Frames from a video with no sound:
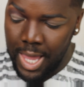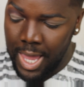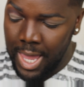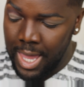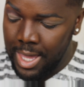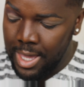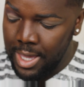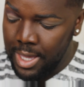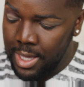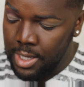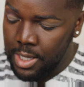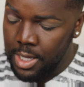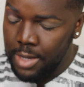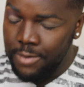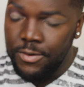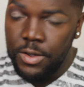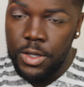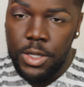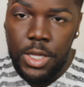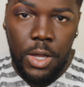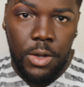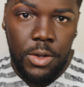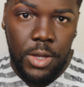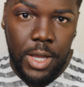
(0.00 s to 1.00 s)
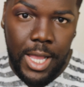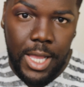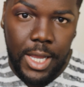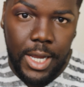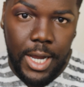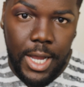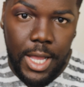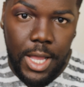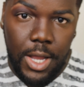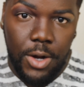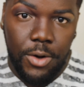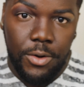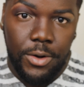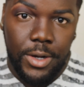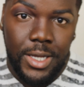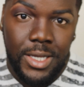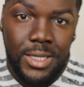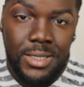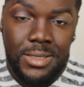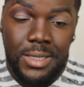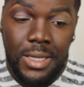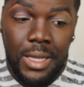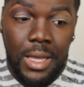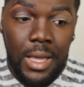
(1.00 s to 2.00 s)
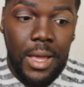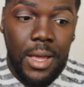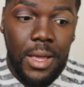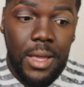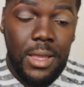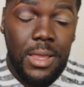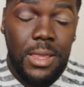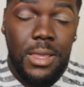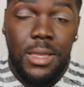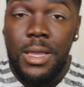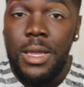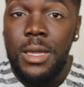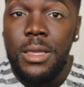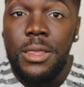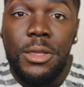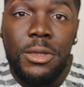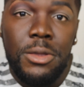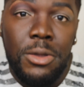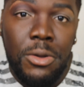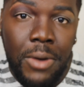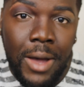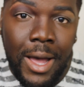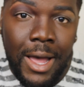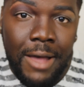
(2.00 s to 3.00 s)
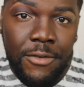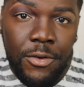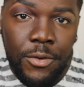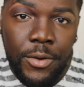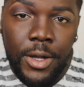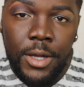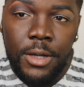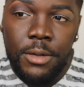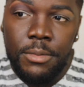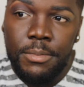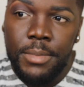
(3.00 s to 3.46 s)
And if you don't know how to cut a crease, neither do I for real.